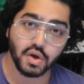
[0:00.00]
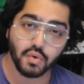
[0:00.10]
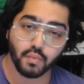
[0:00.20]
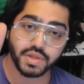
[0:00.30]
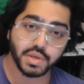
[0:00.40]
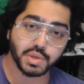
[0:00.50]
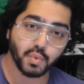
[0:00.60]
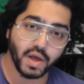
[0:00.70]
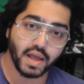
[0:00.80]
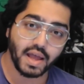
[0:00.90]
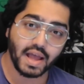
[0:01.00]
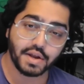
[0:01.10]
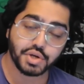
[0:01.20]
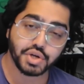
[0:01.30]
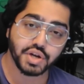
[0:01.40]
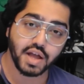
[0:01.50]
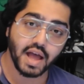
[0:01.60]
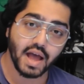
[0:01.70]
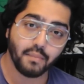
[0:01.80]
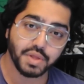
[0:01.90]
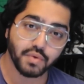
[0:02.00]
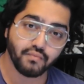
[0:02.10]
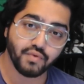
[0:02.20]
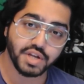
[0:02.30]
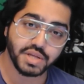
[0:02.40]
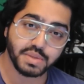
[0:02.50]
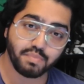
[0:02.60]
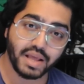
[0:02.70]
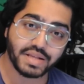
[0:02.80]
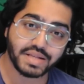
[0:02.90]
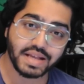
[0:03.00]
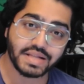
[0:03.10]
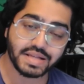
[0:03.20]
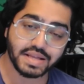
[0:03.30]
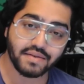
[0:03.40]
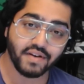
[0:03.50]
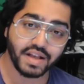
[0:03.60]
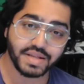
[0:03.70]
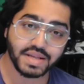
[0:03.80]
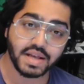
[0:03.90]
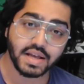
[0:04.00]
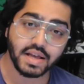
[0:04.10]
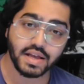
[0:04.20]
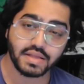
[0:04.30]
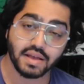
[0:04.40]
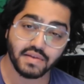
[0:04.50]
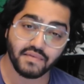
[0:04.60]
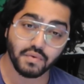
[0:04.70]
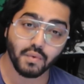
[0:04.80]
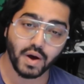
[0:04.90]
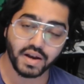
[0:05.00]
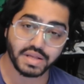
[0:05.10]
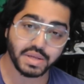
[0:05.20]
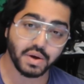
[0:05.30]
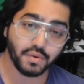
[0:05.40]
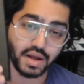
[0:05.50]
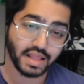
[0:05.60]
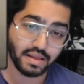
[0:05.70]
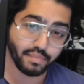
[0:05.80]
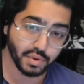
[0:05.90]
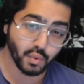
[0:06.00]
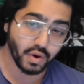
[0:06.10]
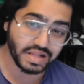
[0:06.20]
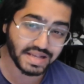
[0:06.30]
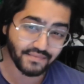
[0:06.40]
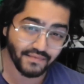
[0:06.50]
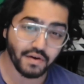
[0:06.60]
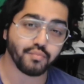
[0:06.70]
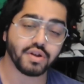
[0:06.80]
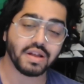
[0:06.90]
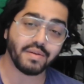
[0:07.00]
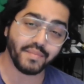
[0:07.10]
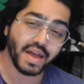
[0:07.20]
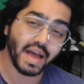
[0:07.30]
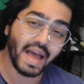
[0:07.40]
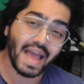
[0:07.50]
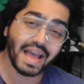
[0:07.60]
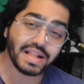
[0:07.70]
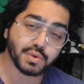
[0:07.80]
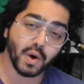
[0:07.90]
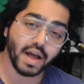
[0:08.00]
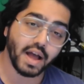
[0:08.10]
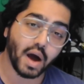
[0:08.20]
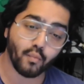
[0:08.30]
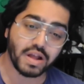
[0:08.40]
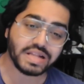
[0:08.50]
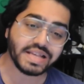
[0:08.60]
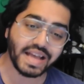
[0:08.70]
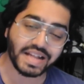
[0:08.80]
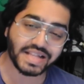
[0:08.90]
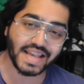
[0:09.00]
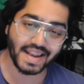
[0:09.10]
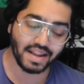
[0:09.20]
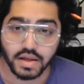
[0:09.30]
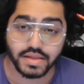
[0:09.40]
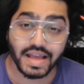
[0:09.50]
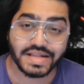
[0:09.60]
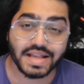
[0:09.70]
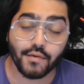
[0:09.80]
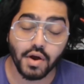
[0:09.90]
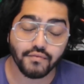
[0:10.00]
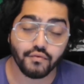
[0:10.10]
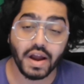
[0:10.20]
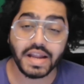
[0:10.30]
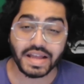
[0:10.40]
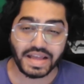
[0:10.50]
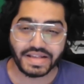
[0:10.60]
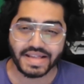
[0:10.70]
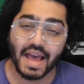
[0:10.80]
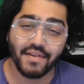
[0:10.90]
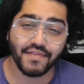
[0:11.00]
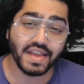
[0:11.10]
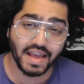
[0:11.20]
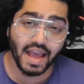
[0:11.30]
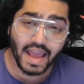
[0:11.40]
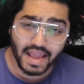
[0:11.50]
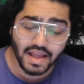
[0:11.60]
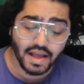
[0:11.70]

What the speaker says: With the square edge and with the ridges placed into the device, it does feel quite nice to hold, and the build quality is very premium, hence why I'm rating it a 10. Next area of grading is FEA.